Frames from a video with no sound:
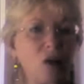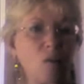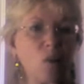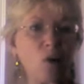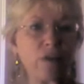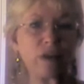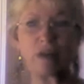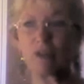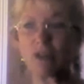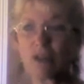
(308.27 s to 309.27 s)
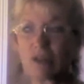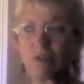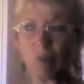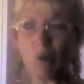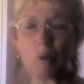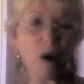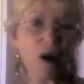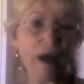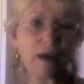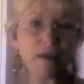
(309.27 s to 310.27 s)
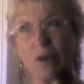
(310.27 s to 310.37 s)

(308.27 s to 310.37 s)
see a lot more than if you just walk by.